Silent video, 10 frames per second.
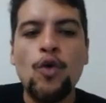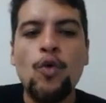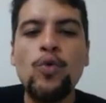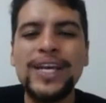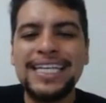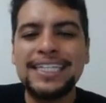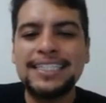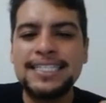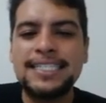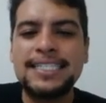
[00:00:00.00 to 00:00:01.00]
We
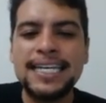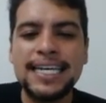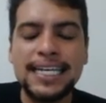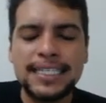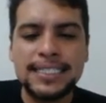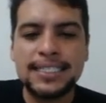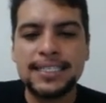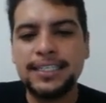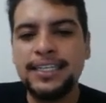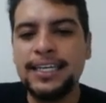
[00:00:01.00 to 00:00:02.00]

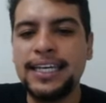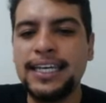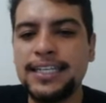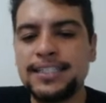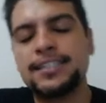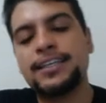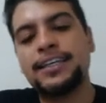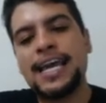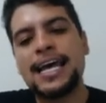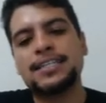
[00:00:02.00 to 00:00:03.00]
didn't eat
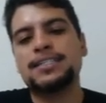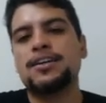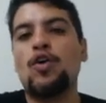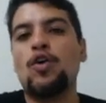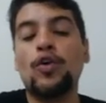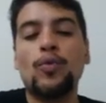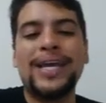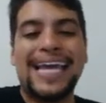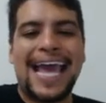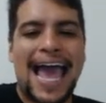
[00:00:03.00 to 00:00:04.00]
yet, or
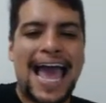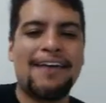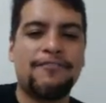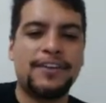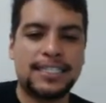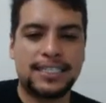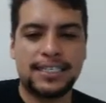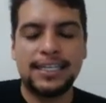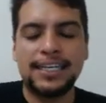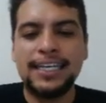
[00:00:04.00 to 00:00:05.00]
we haven't
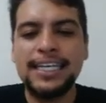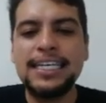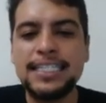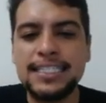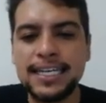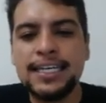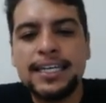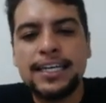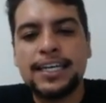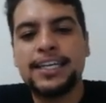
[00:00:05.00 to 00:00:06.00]
eaten